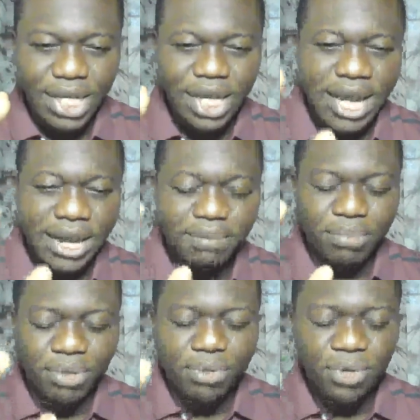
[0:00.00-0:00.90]
I
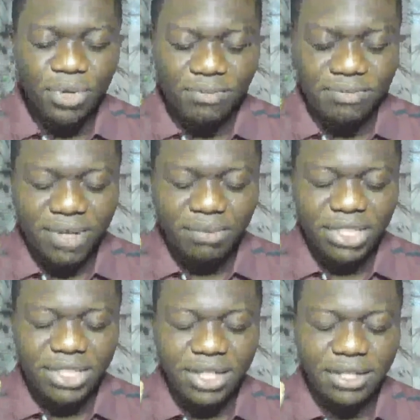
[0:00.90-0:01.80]
rebuke you
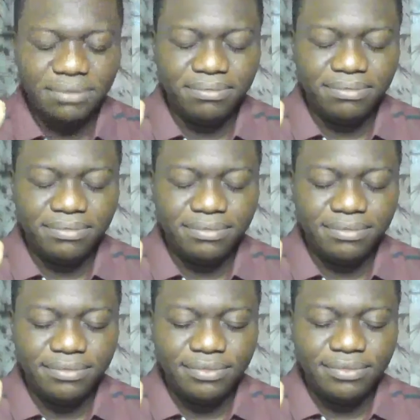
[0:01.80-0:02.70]
infirmity
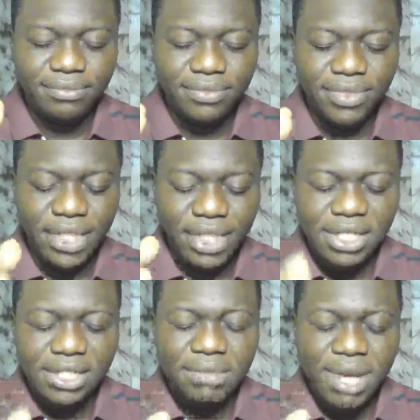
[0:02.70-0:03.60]
in
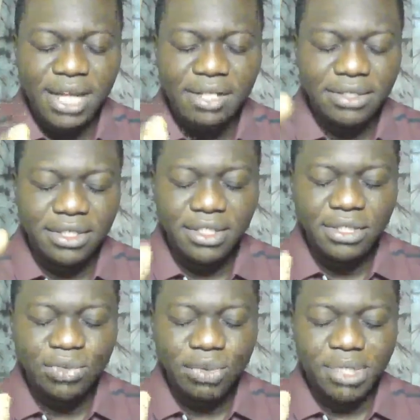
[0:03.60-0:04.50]
this man, in this
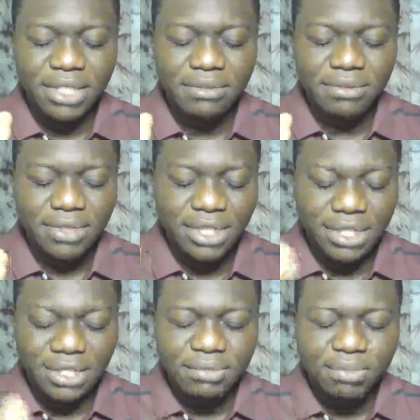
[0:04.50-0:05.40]
woman, in
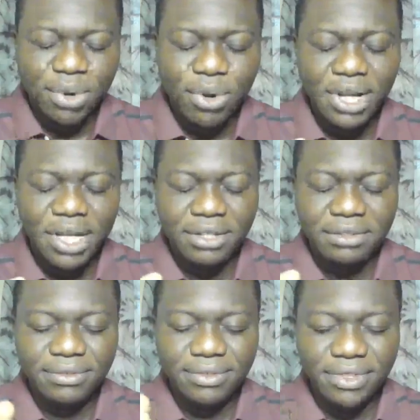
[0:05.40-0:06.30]
this boy,
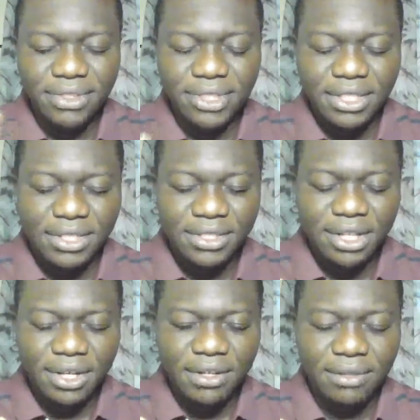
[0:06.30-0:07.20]
in this girl.